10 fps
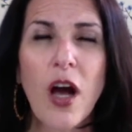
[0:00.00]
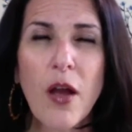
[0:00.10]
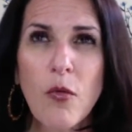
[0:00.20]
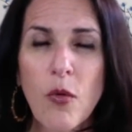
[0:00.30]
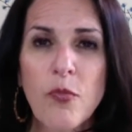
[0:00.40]

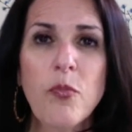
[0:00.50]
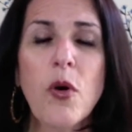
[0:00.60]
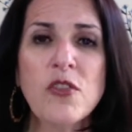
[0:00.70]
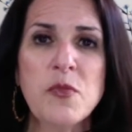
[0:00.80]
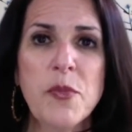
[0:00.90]
I,
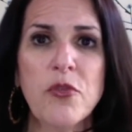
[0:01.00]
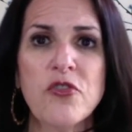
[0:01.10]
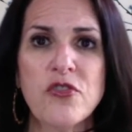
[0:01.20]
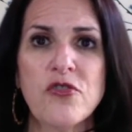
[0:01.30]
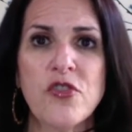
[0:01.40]
most
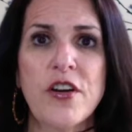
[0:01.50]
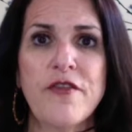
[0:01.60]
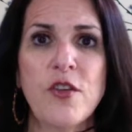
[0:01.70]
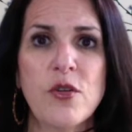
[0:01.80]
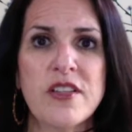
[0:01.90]
people try
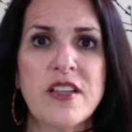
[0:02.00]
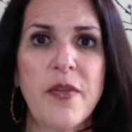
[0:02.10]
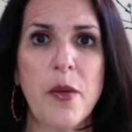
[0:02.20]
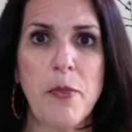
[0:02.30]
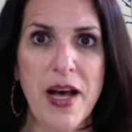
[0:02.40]
to focus
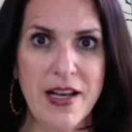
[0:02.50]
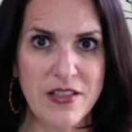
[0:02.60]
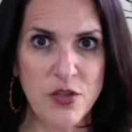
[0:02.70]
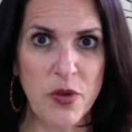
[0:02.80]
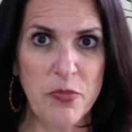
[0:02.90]
on the
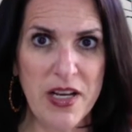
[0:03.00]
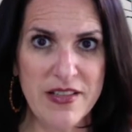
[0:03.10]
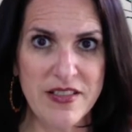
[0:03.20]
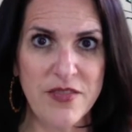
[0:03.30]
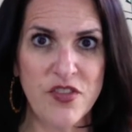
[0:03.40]
po doing
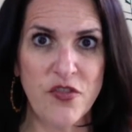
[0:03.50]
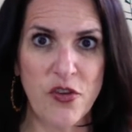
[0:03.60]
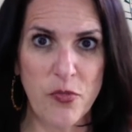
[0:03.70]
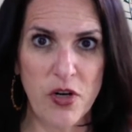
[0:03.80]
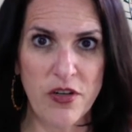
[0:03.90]
positives
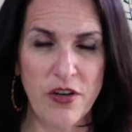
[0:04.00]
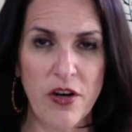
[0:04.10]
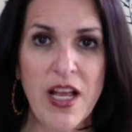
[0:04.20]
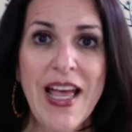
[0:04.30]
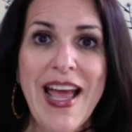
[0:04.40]
for their
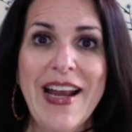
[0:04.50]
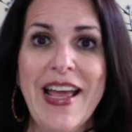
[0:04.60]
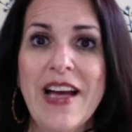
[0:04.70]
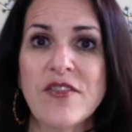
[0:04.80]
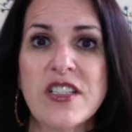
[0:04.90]
partner.
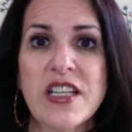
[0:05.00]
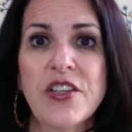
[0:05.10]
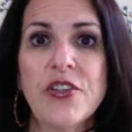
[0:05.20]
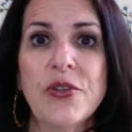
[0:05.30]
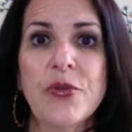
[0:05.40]
And I have to
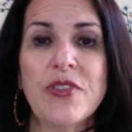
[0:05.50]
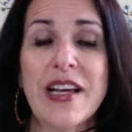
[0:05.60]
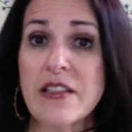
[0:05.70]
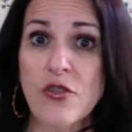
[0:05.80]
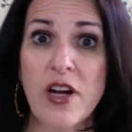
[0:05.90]
tell you,
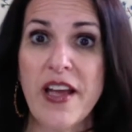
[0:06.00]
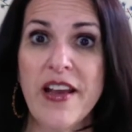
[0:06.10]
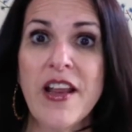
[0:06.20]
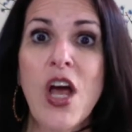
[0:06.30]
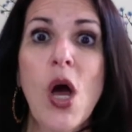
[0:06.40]
that's
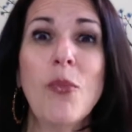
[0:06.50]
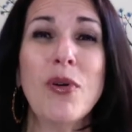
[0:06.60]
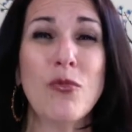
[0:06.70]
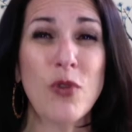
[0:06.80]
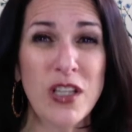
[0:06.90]
great,
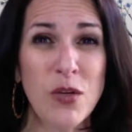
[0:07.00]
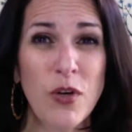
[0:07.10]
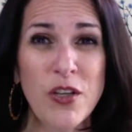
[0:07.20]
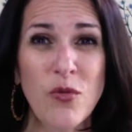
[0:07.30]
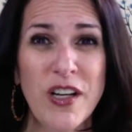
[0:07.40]
but really
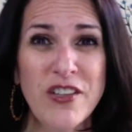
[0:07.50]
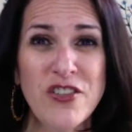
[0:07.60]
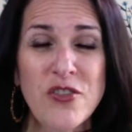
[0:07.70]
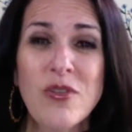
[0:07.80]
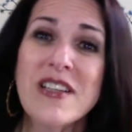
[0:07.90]
what you
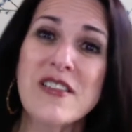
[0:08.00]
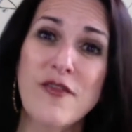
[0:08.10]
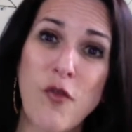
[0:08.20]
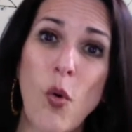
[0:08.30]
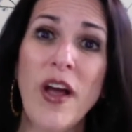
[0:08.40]
want to do is
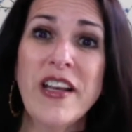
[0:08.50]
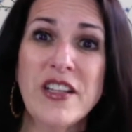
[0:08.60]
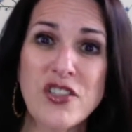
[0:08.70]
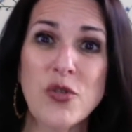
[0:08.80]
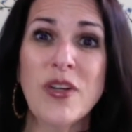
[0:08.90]

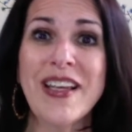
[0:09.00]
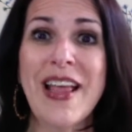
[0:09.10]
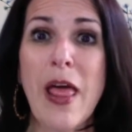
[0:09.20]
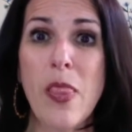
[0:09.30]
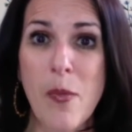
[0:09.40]
avoid
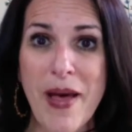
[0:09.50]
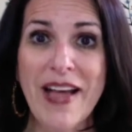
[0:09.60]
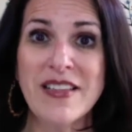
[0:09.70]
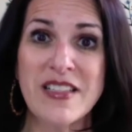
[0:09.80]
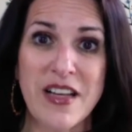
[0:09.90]
doing the
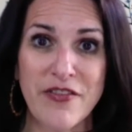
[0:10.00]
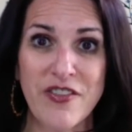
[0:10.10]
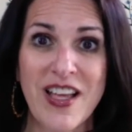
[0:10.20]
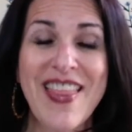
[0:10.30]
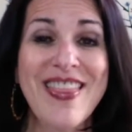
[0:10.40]
bad stuff.